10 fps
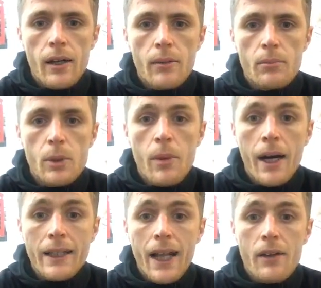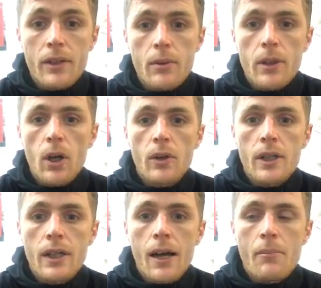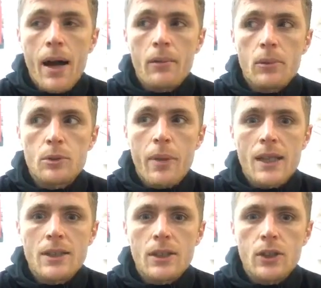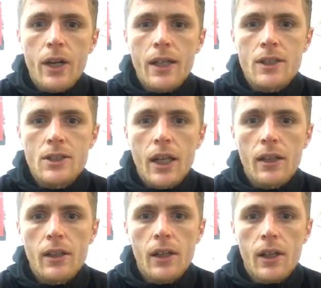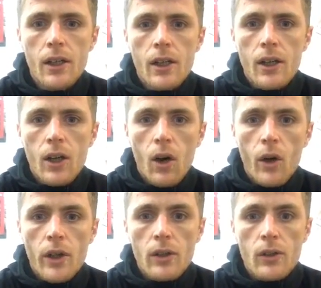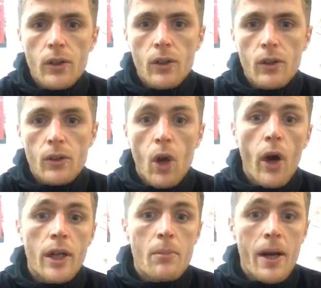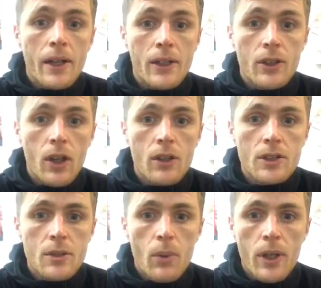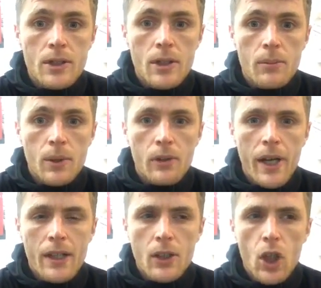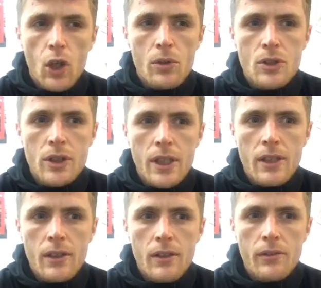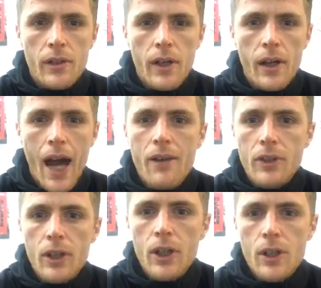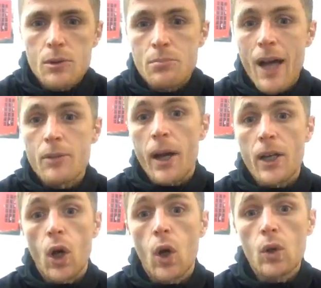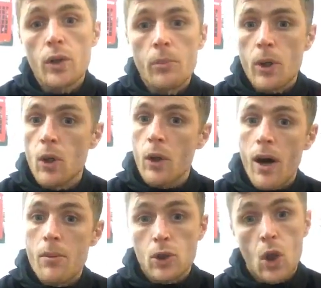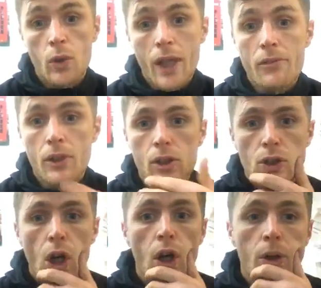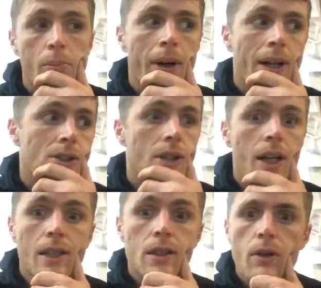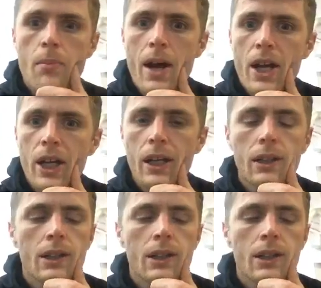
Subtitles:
Muammar Gaddafi, we know that man was basically trying to sell oil not in American dollars. He wanted to create a currency for Africa that was backed by gold, and we all know how much gold Africa's got compared to the likes of America